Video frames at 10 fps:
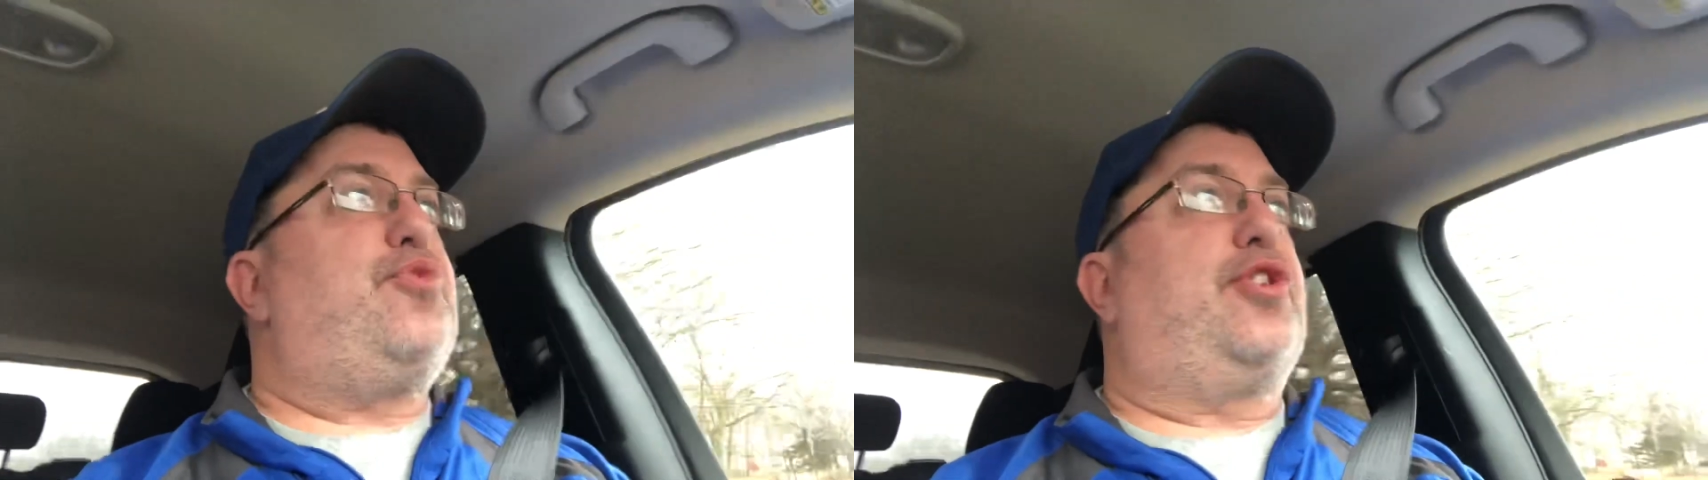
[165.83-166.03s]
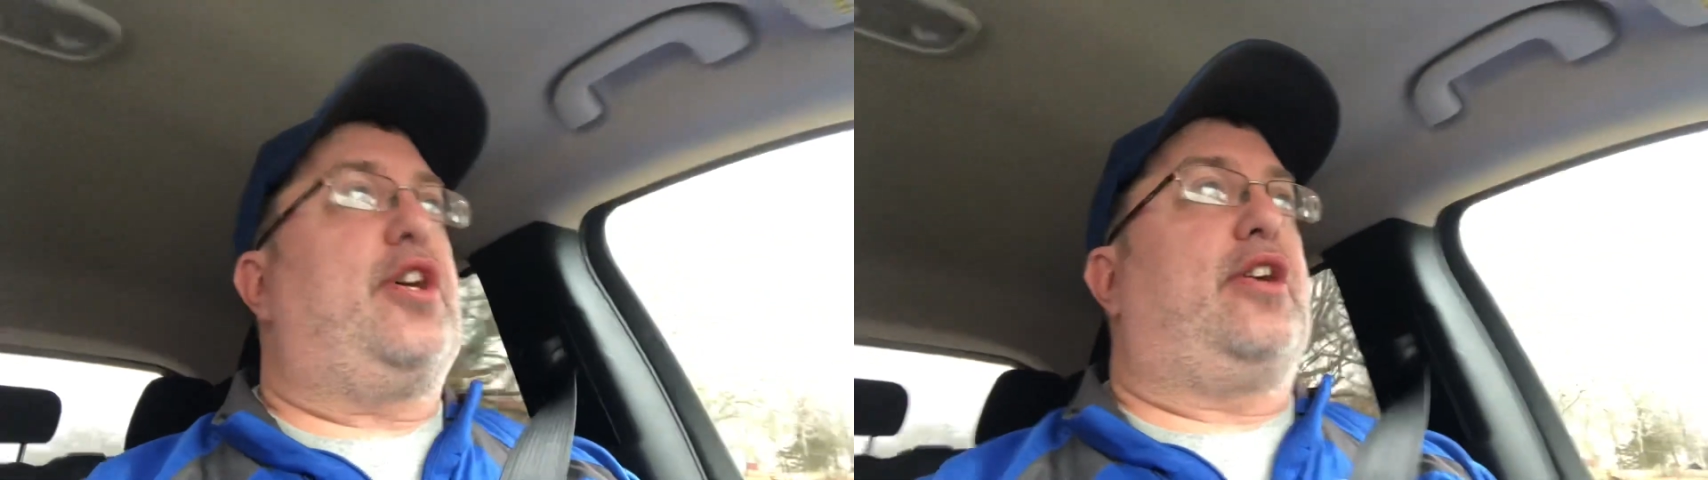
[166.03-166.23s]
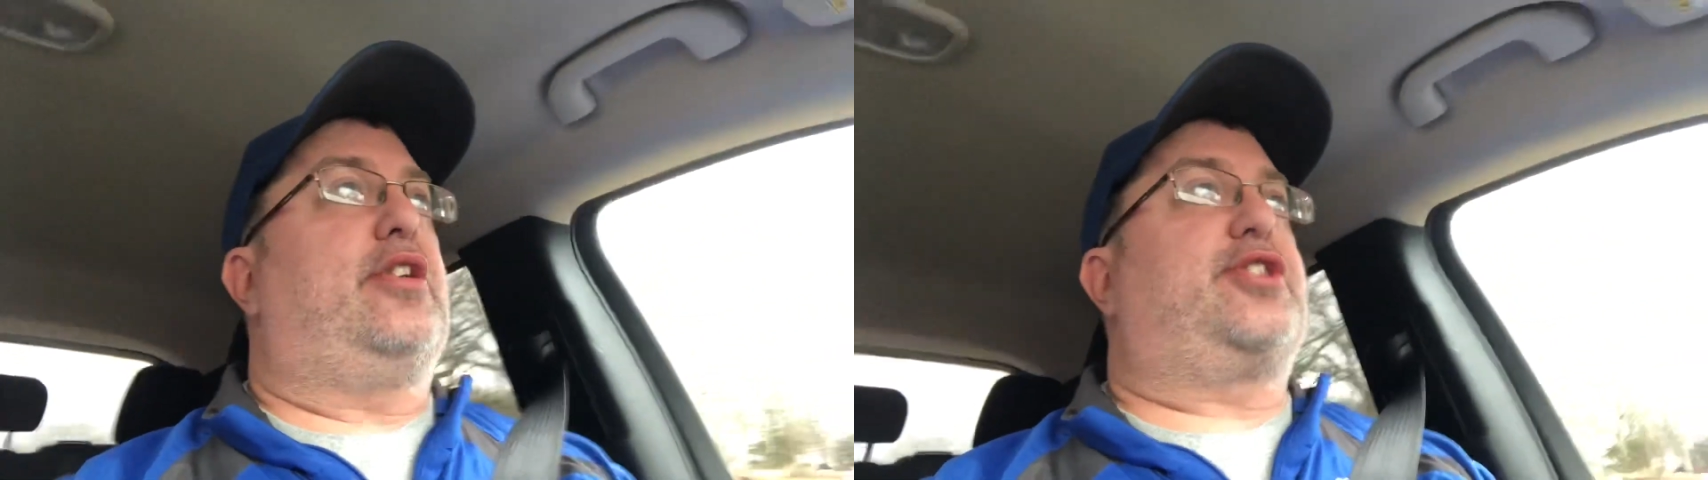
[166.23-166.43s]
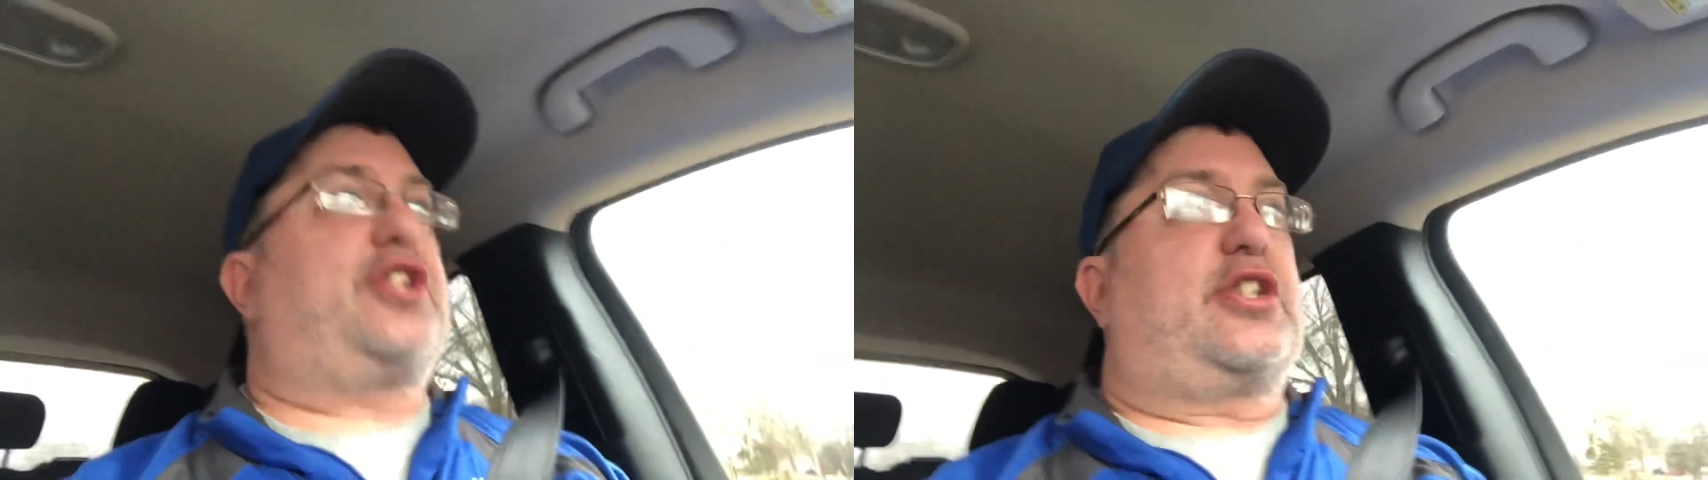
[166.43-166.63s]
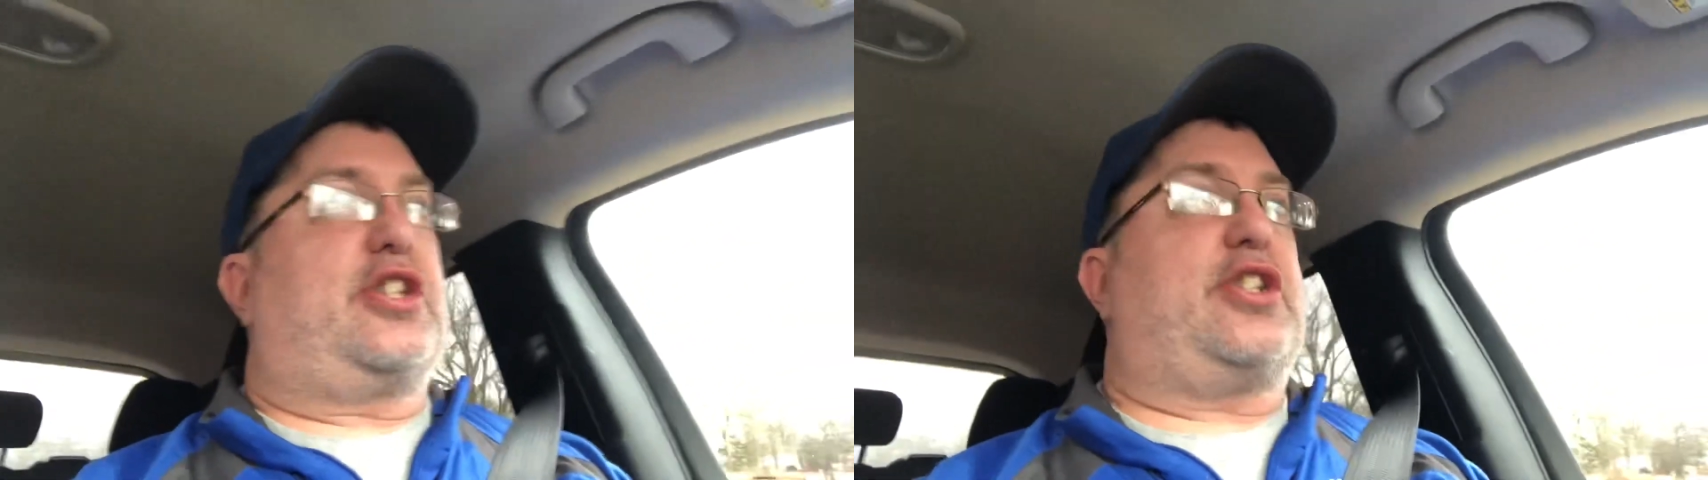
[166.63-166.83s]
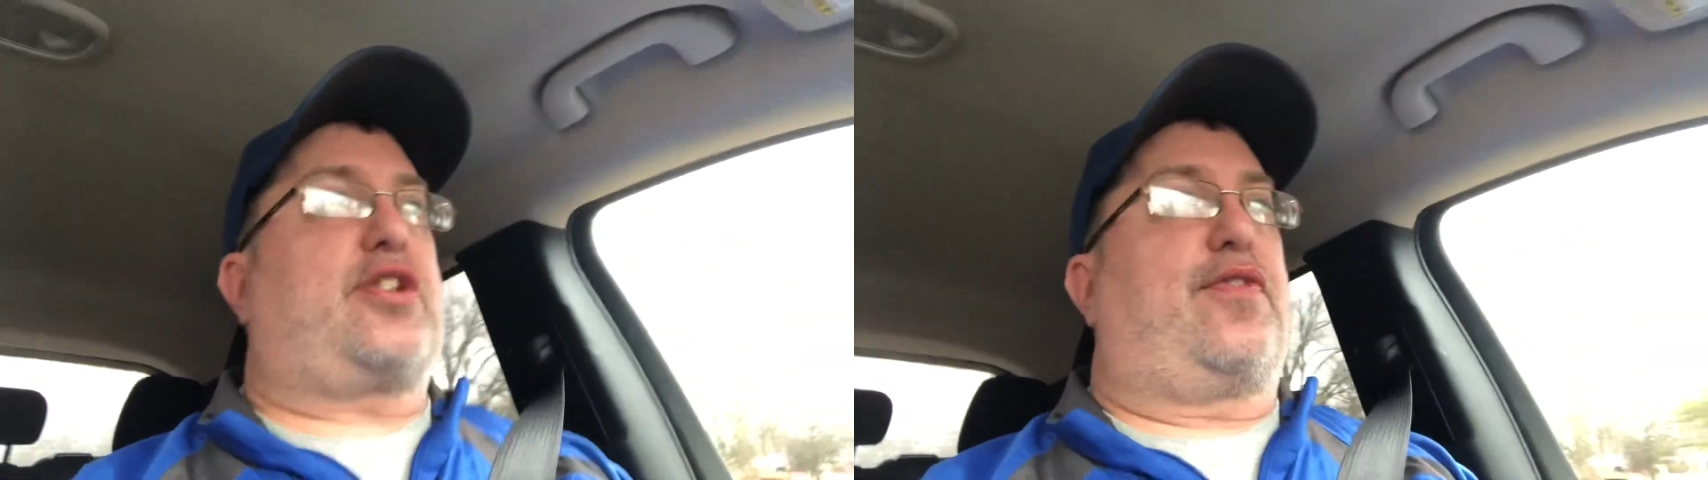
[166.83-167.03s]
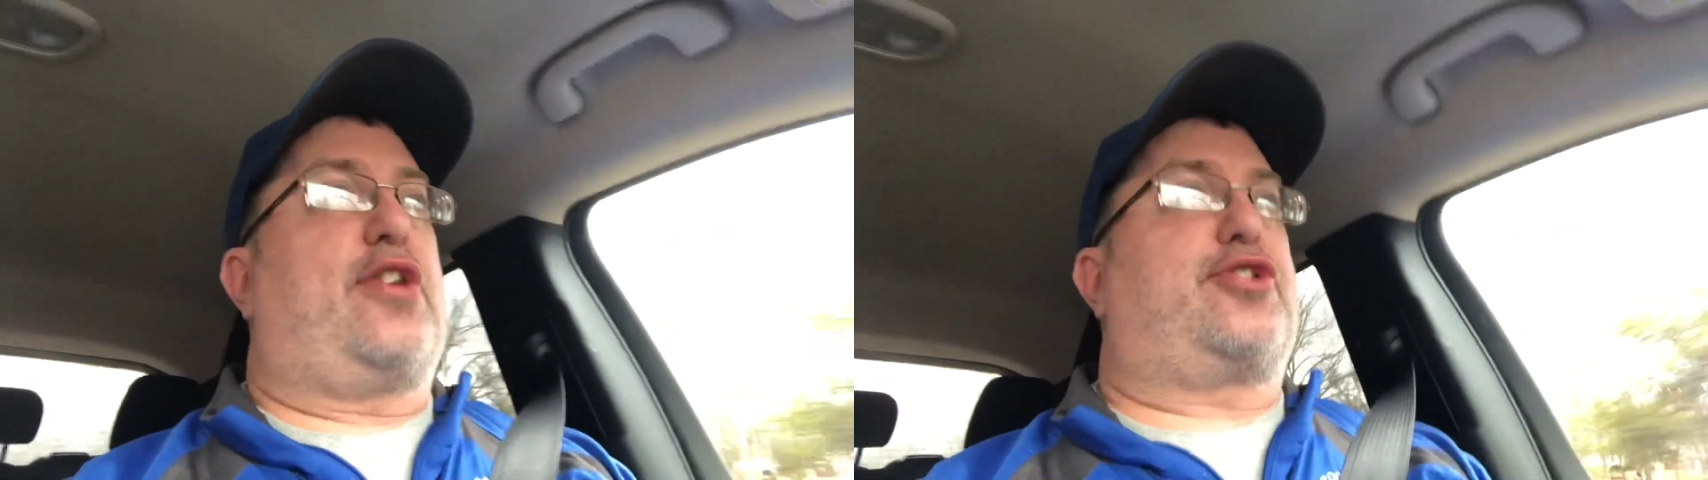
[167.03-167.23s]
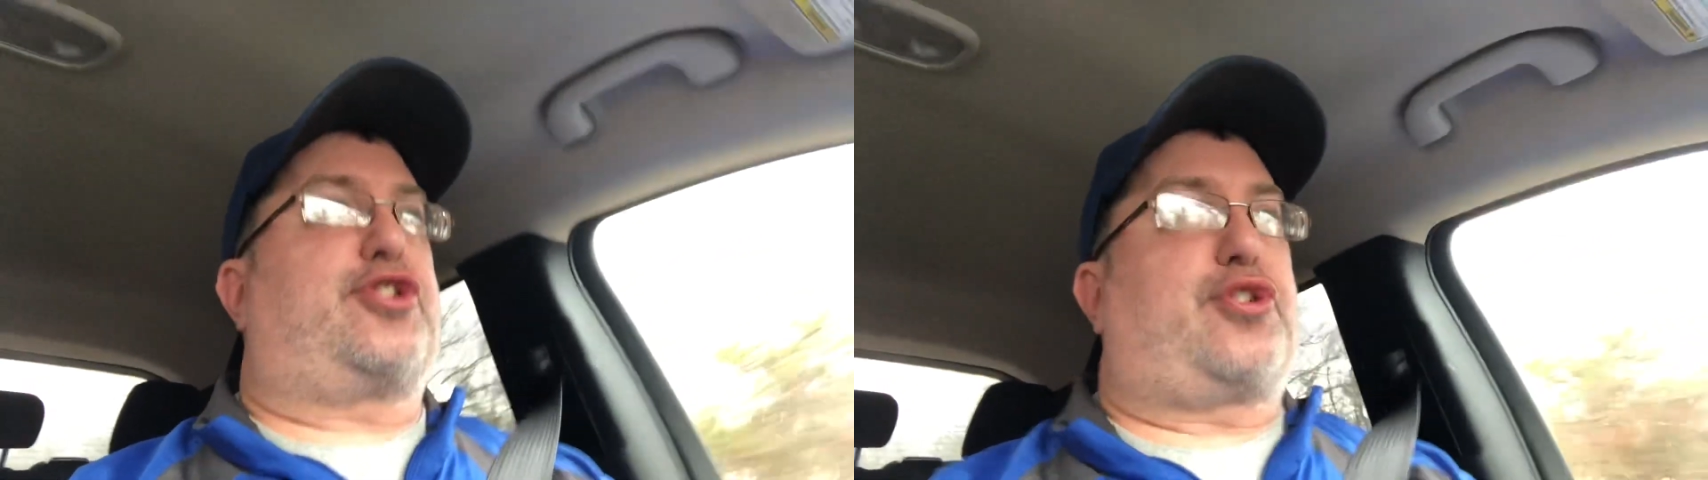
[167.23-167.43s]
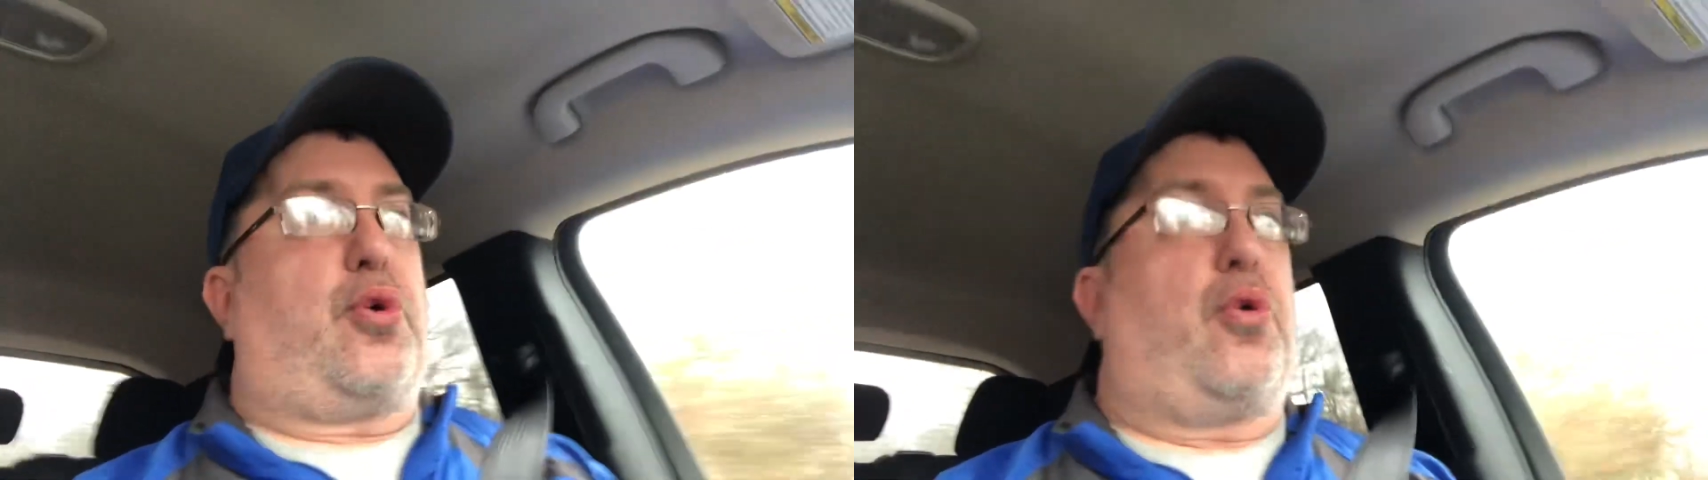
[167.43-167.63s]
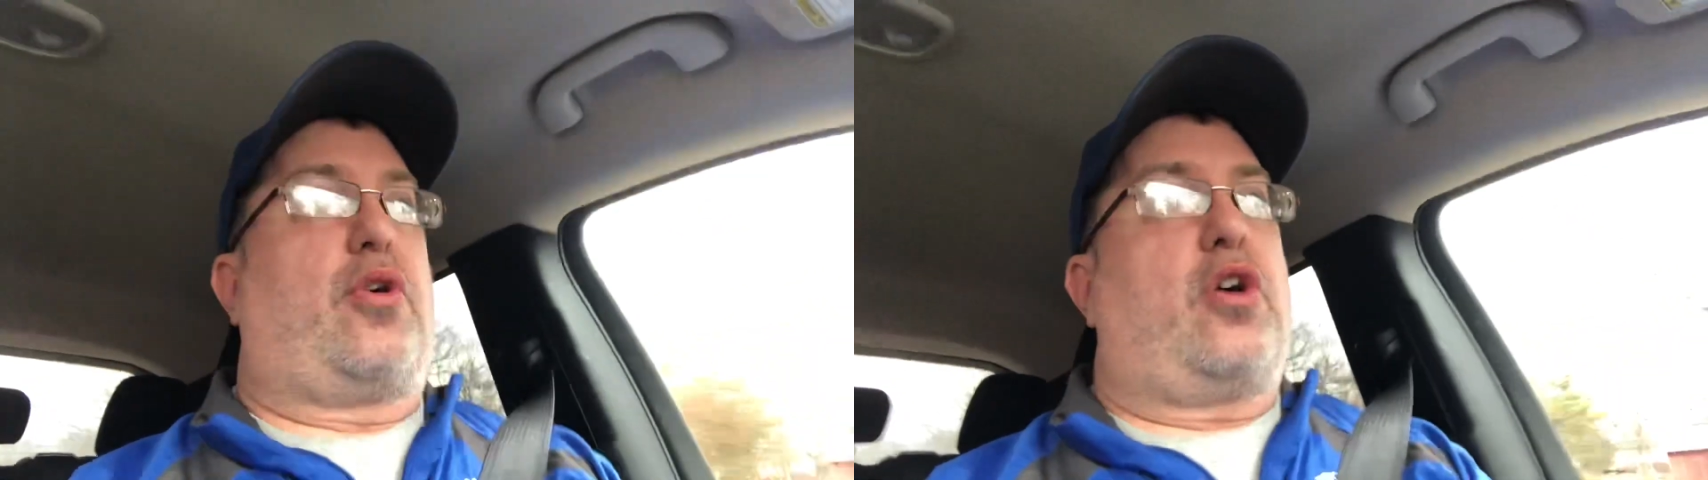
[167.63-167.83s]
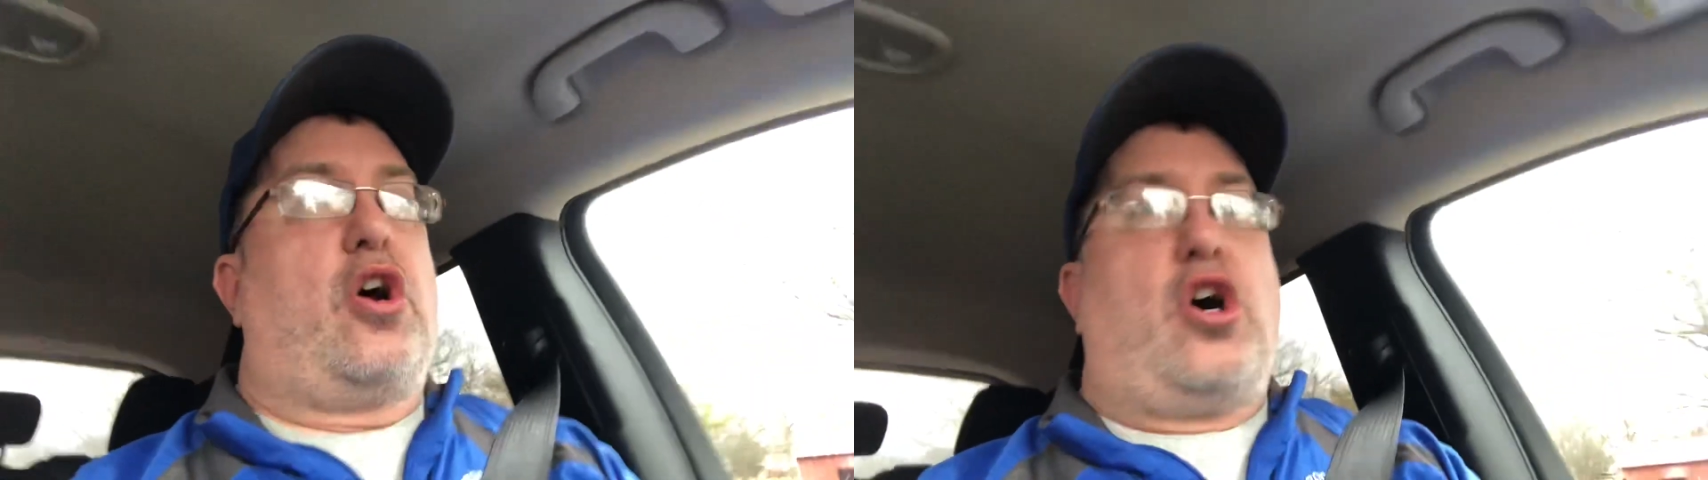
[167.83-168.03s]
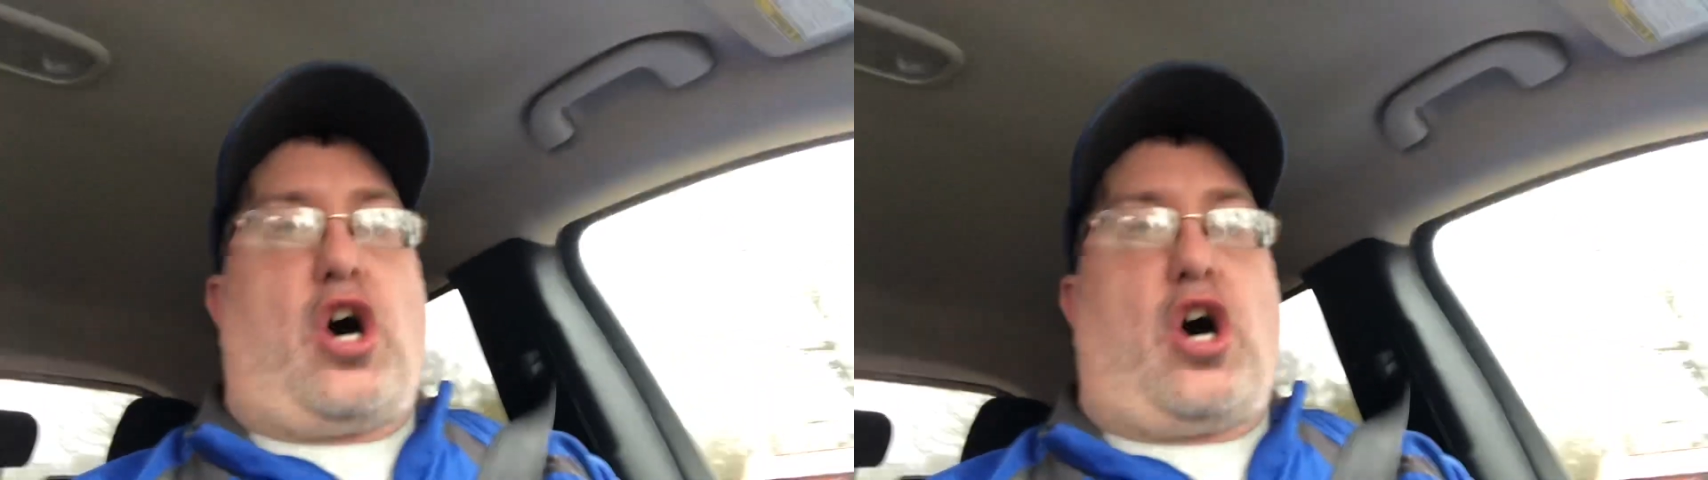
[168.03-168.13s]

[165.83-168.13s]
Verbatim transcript: the success of their store